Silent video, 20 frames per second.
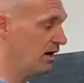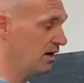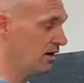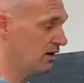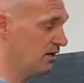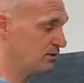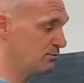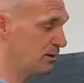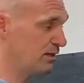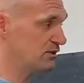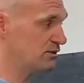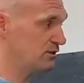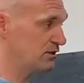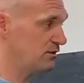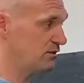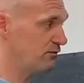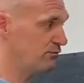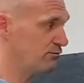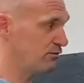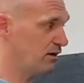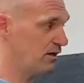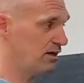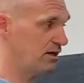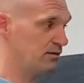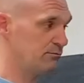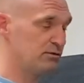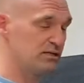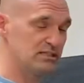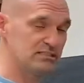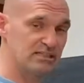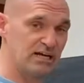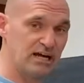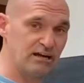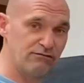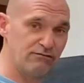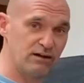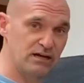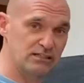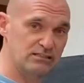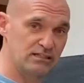especially in the front end, because that
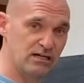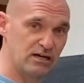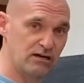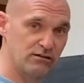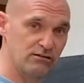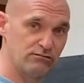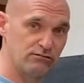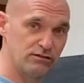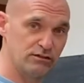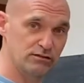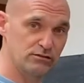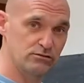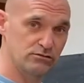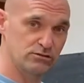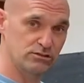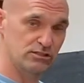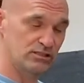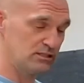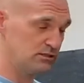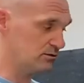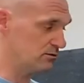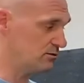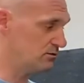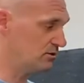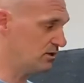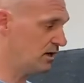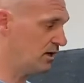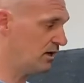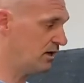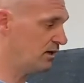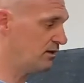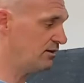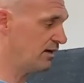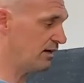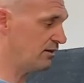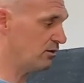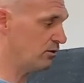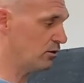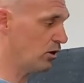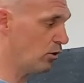affects how the vehicle steers. Now
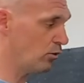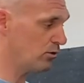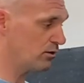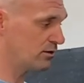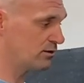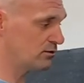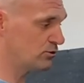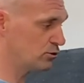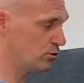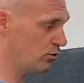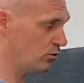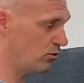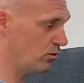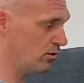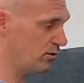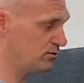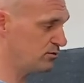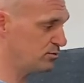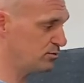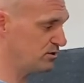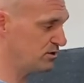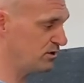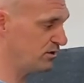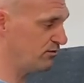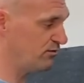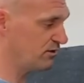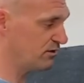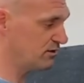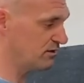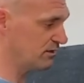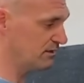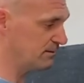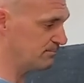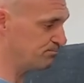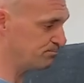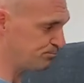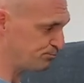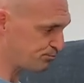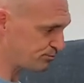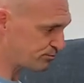the lower control arm specifically,
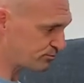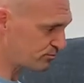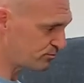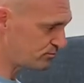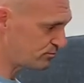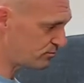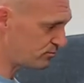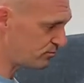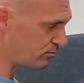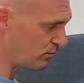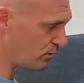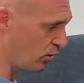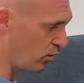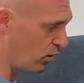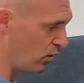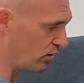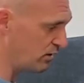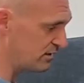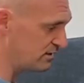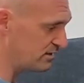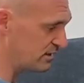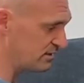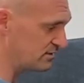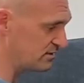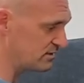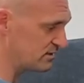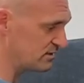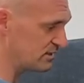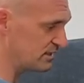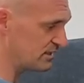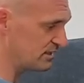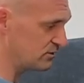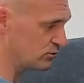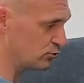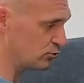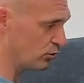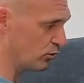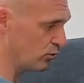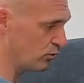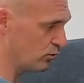all it does is it
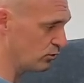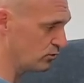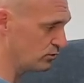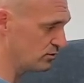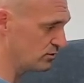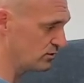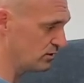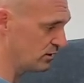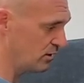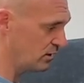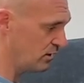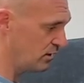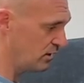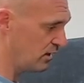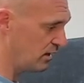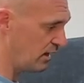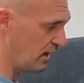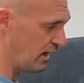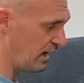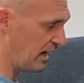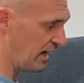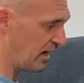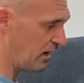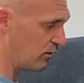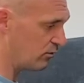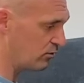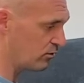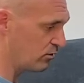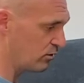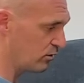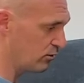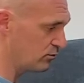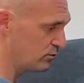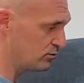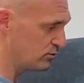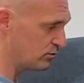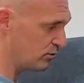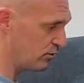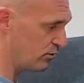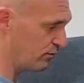controls how
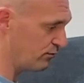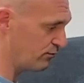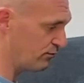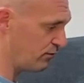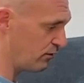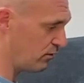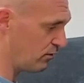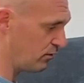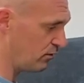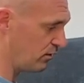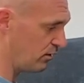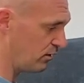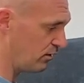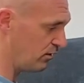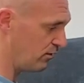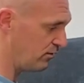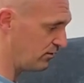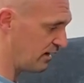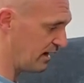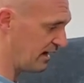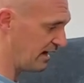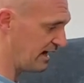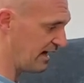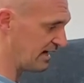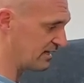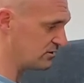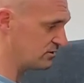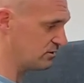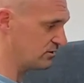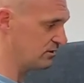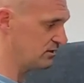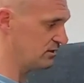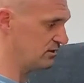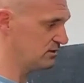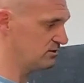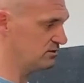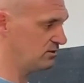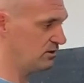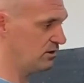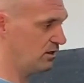close or far that axle
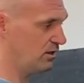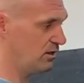is